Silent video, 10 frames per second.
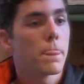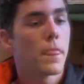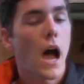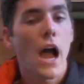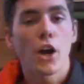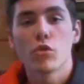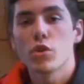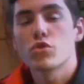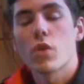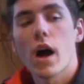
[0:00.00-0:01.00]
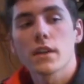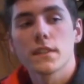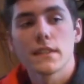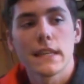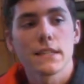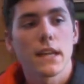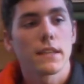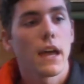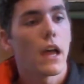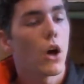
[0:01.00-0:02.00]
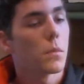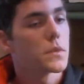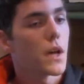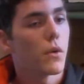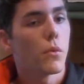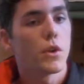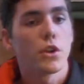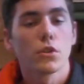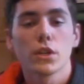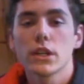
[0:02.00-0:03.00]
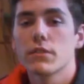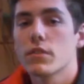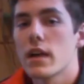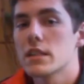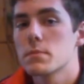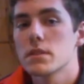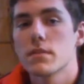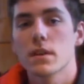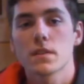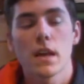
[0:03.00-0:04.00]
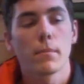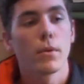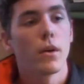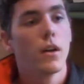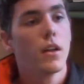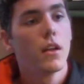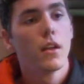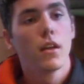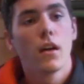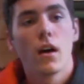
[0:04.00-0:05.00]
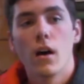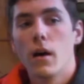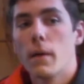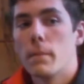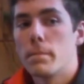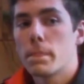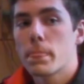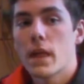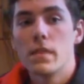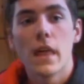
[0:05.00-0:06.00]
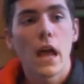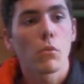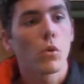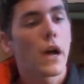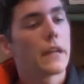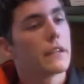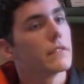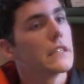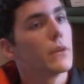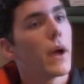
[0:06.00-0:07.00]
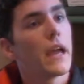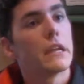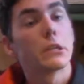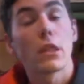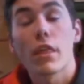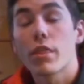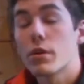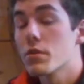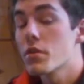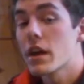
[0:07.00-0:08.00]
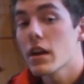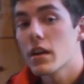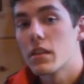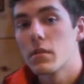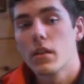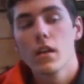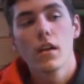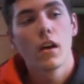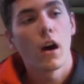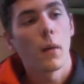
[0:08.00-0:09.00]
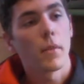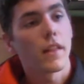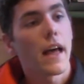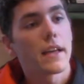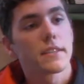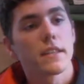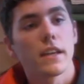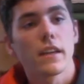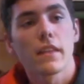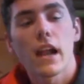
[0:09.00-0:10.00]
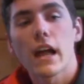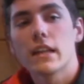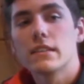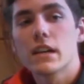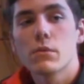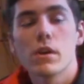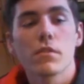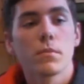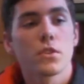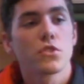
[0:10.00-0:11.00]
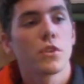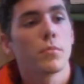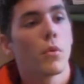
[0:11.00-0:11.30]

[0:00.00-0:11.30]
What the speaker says: iron-rich rocks and things like that helps out when you're looking for that specific sample. And that will kind of leeway into the third thing. And the last thing that I can take away from this trip